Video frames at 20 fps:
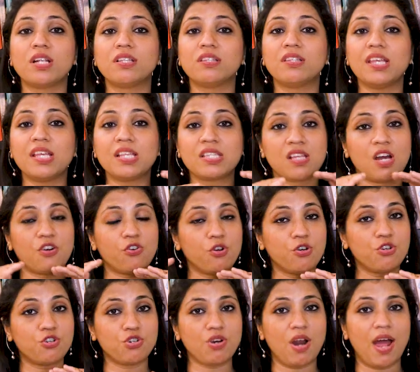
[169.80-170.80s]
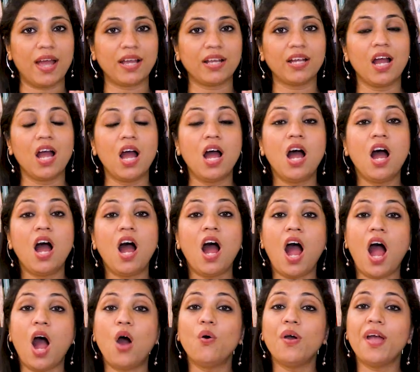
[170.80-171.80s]
that things are on track.
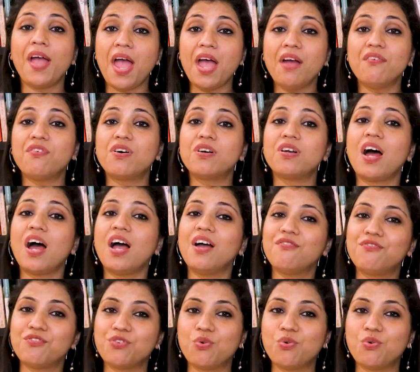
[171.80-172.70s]
However, I have